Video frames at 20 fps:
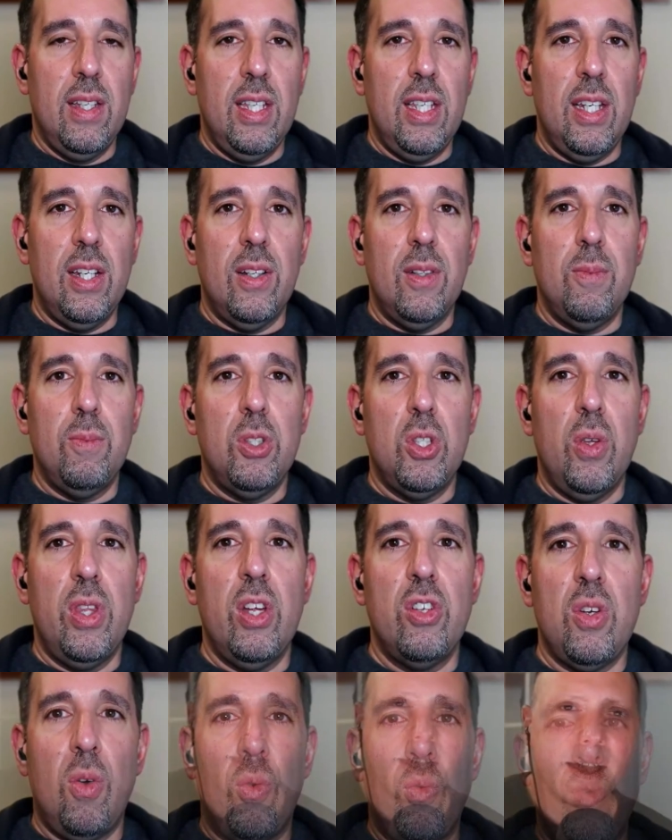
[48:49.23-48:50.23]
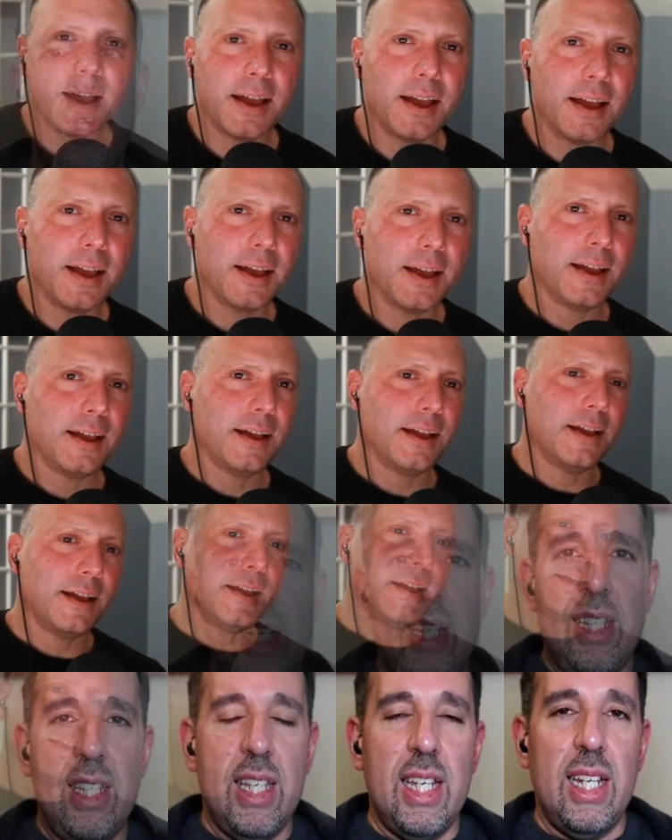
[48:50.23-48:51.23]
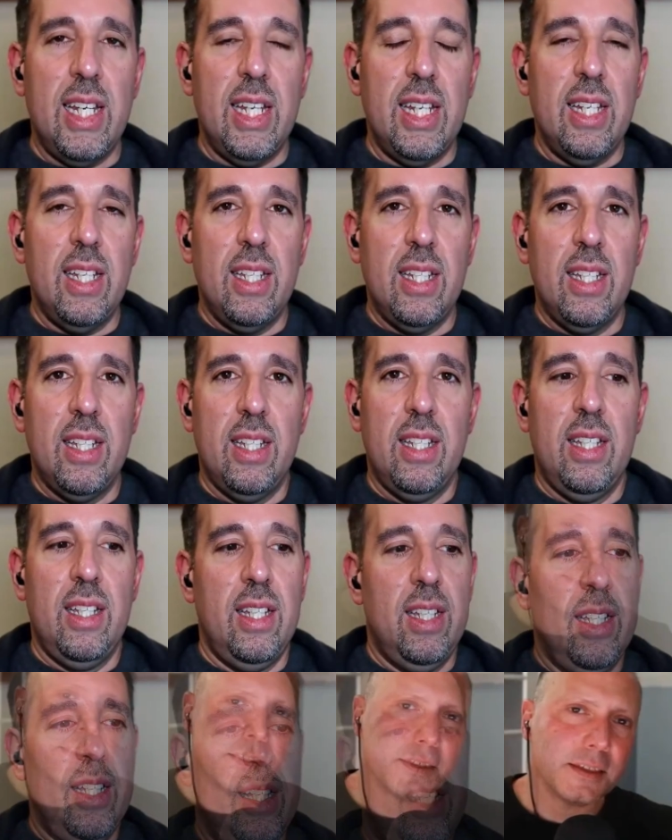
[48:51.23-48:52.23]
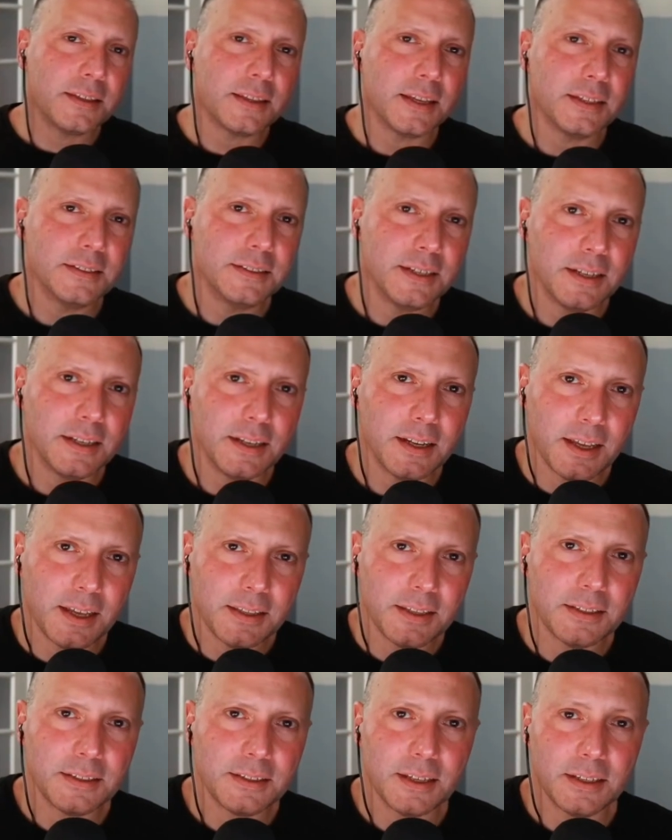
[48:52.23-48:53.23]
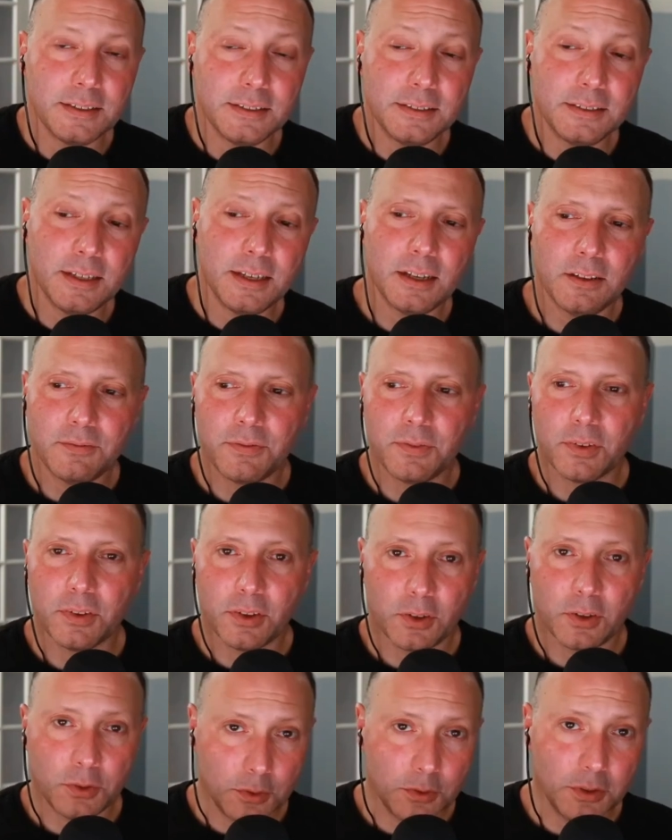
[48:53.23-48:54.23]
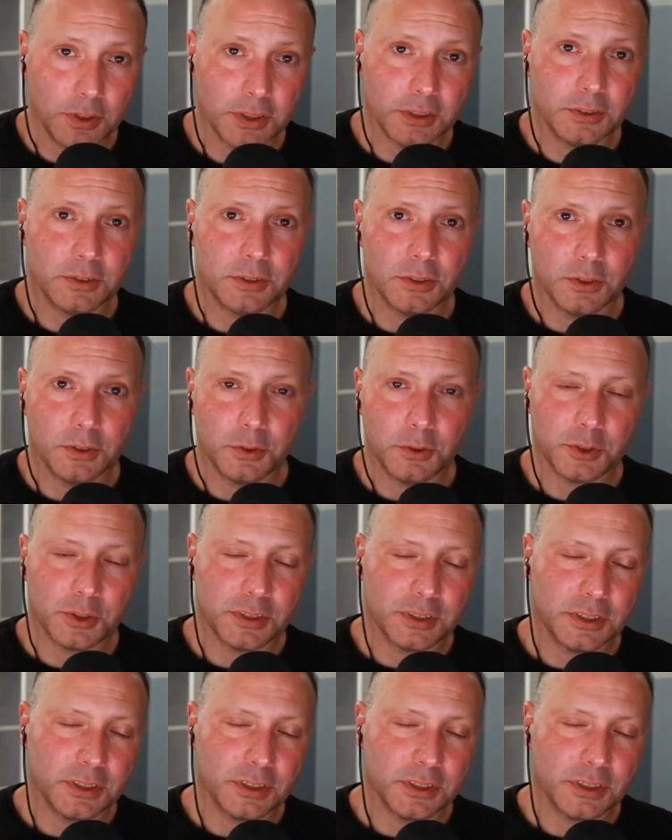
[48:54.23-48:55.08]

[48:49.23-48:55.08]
You know, yeah. So there's I, a, a reason that they did it. I, I think they did it. I think they did it for the cooling solution